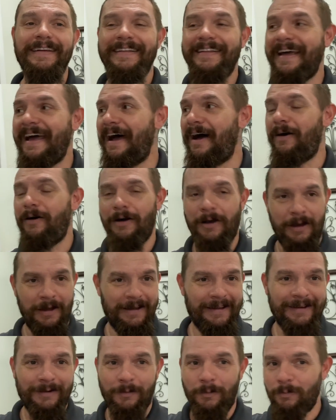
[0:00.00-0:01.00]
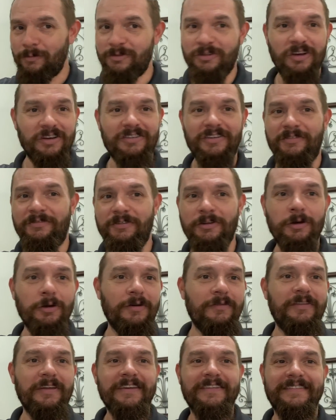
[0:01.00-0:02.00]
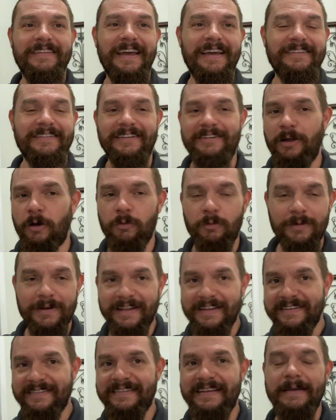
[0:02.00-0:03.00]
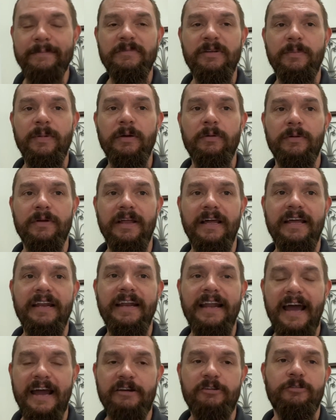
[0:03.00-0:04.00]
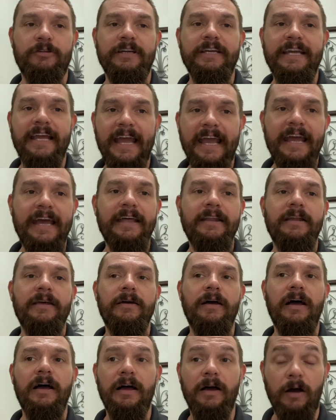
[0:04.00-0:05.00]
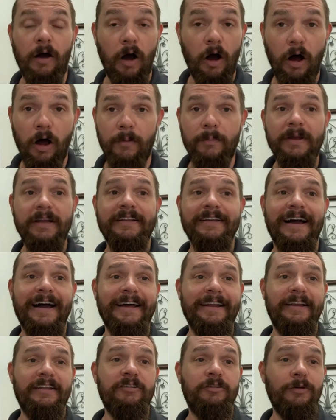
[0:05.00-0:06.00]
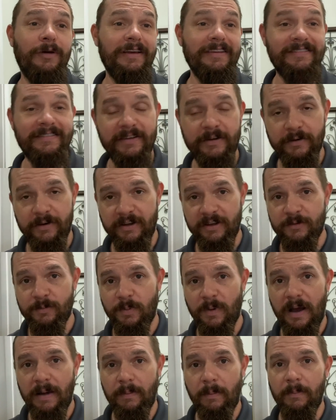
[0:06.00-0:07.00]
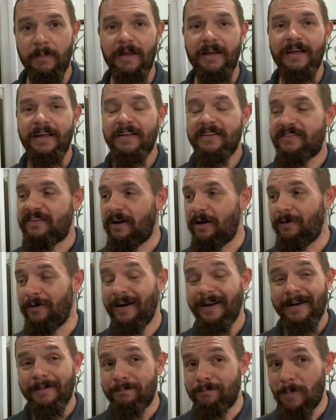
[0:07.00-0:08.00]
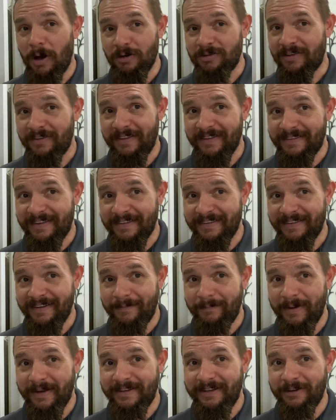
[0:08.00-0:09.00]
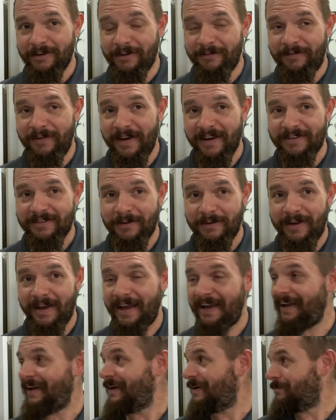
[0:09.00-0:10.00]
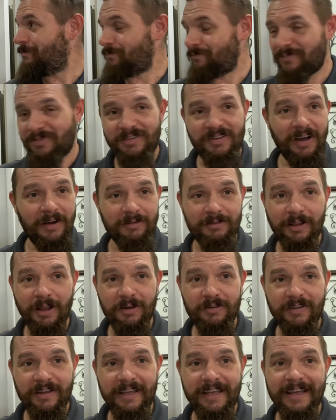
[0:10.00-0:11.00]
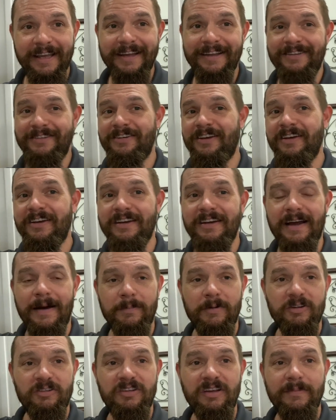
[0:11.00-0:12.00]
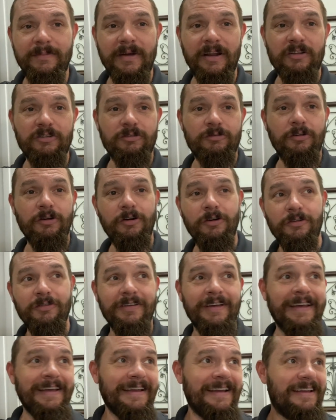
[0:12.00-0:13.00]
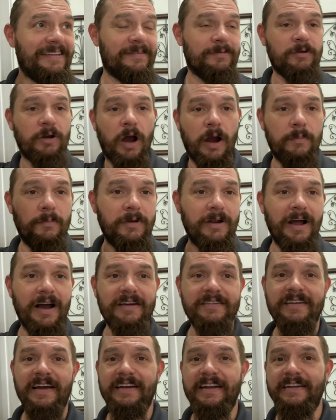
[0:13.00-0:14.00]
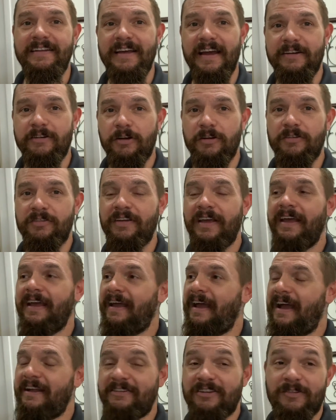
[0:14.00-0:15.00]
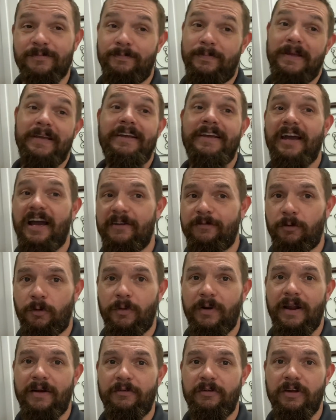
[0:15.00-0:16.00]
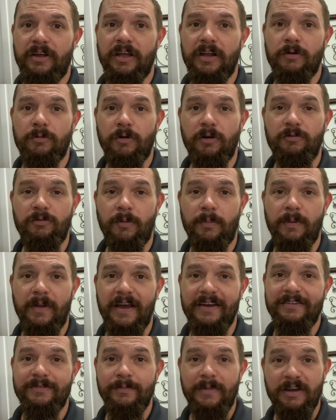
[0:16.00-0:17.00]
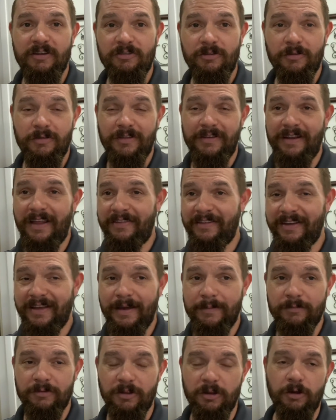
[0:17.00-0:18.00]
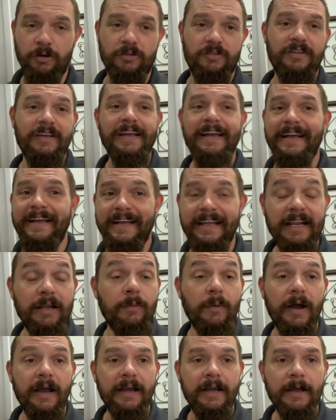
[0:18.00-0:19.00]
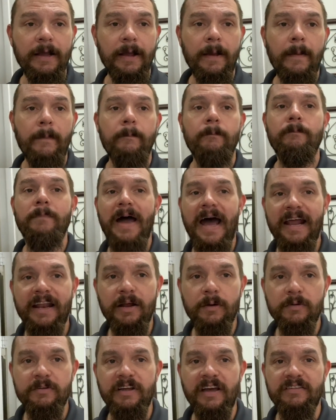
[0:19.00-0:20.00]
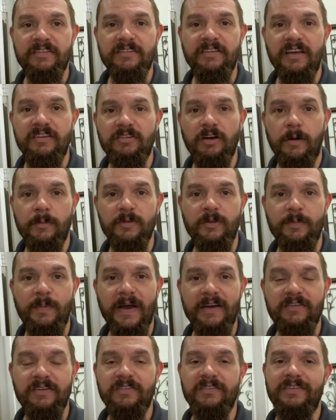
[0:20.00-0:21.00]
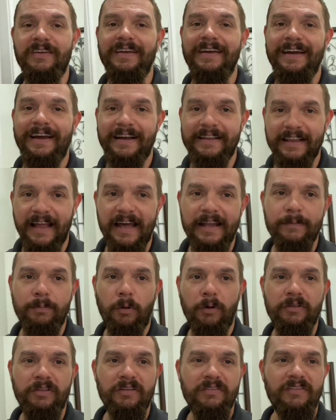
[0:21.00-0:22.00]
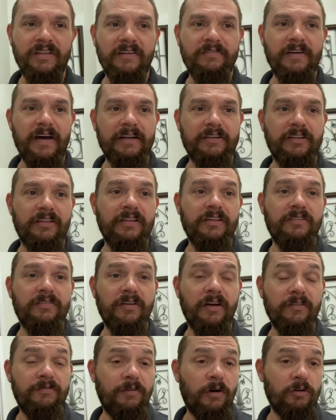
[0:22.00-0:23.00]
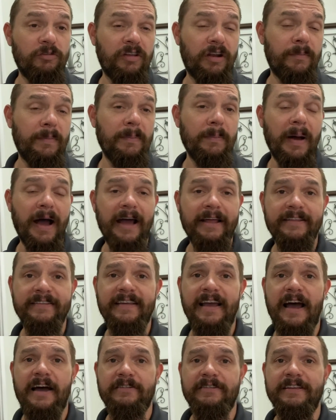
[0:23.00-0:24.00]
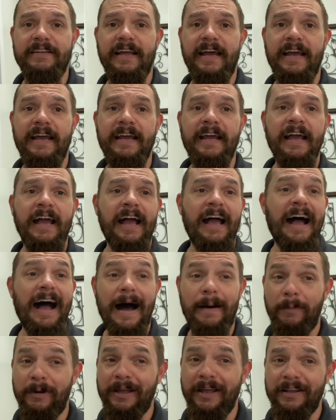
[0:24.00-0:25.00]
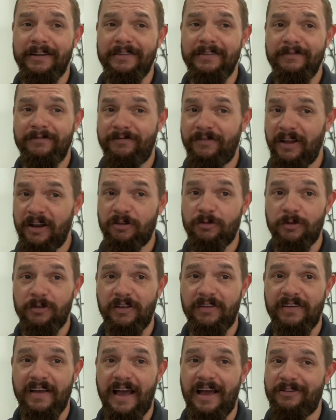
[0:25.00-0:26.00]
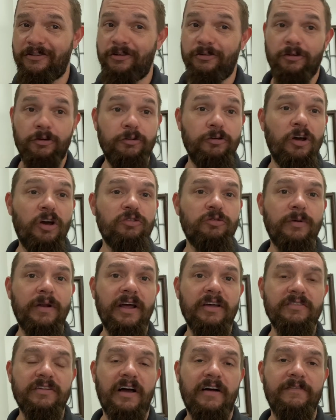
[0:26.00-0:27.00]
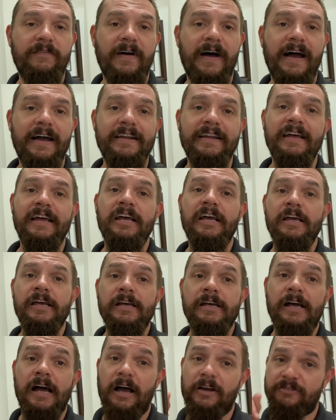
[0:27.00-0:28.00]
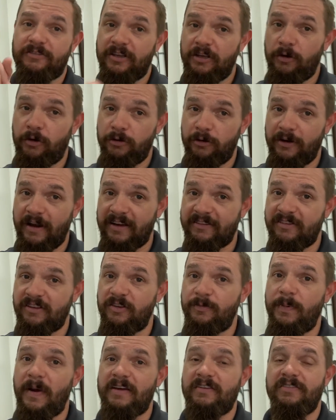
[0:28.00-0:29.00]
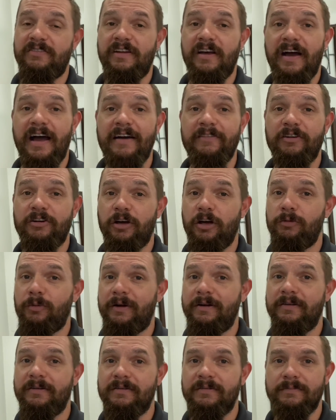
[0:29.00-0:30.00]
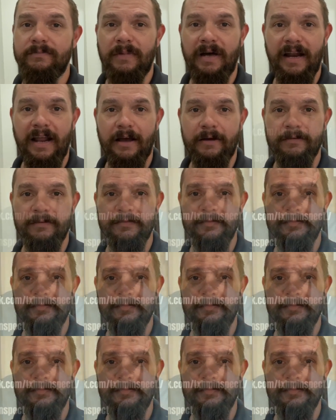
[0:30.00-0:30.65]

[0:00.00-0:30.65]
How just a few of these things that don't really seem to be related actually can all be tied into a serious problem. So most of this isn't a big deal to fix, okay? Self-closing hinge, a couple of sheet metal screws, get some carbon monoxide detectors, and just be careful whenever you get a roof replaced and make sure that nothing comes loose. Anyway, Matt here with Texas Edge Home Inspections. Glad to point this stuff out to these folks that'll be buying this house today. I'm gonna get finished with this house because who knows what else I'll find. I'll see you on your next inspection. Now, have a good one. Bye now.